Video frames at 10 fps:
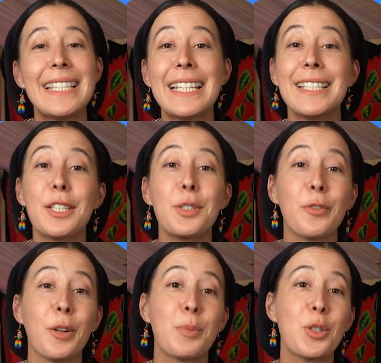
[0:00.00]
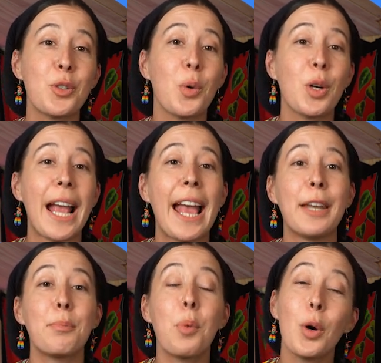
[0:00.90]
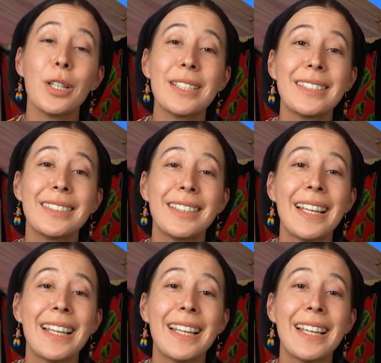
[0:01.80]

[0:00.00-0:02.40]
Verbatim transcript: distance from shore and port,